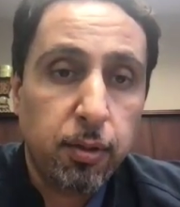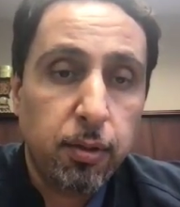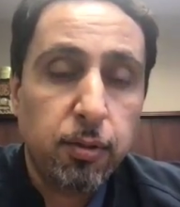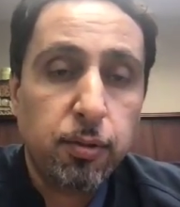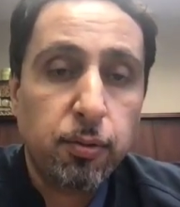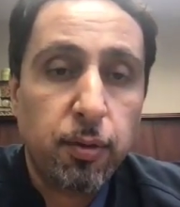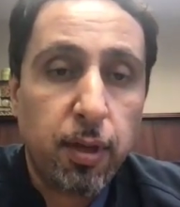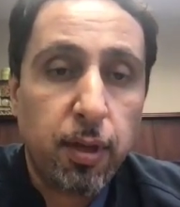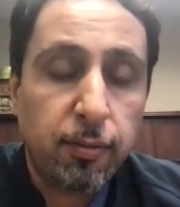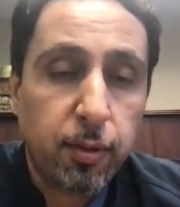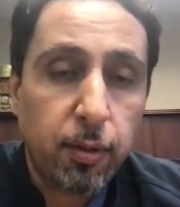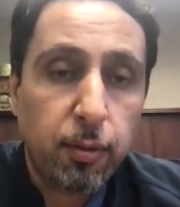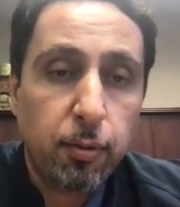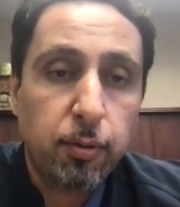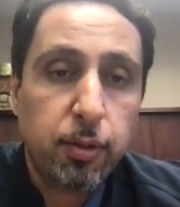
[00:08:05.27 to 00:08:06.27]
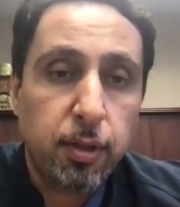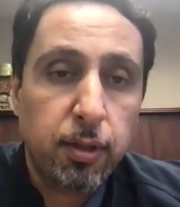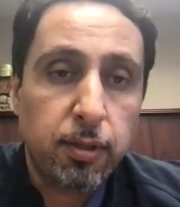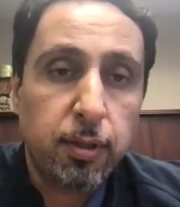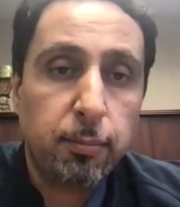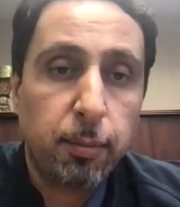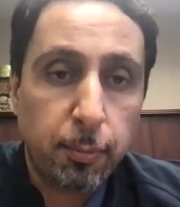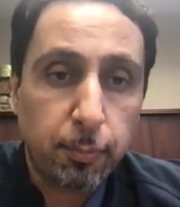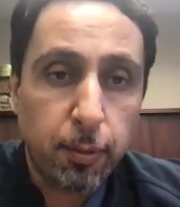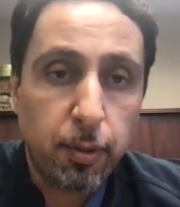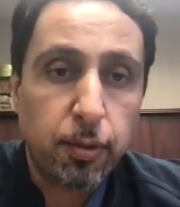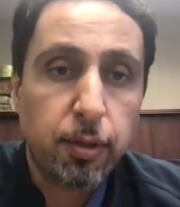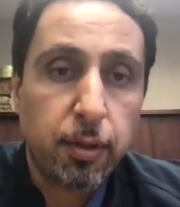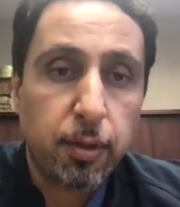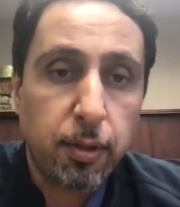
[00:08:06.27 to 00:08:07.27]
So the afterload is the blood
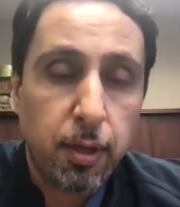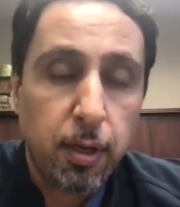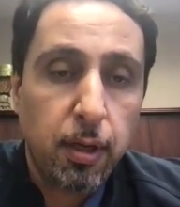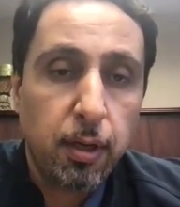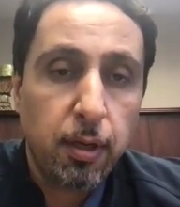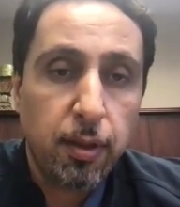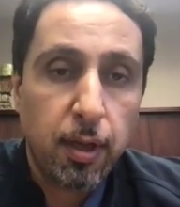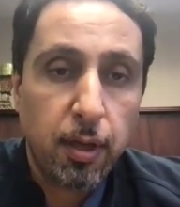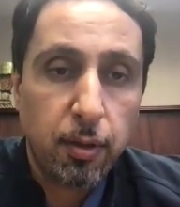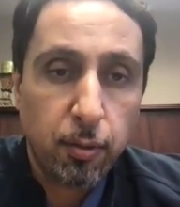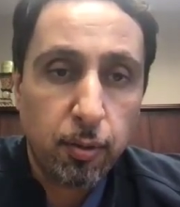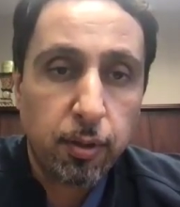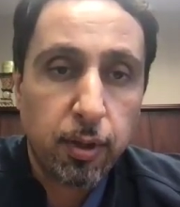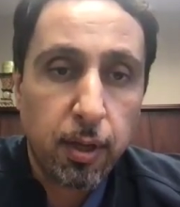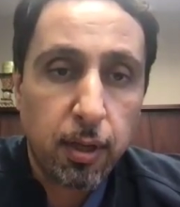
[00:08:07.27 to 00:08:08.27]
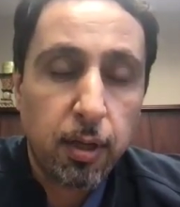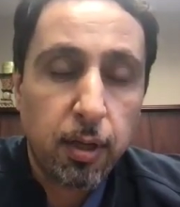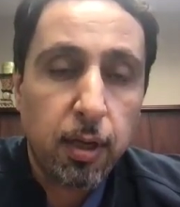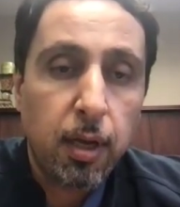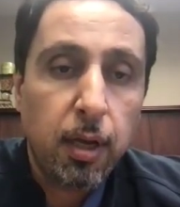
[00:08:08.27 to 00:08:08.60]
pressure in the aorta,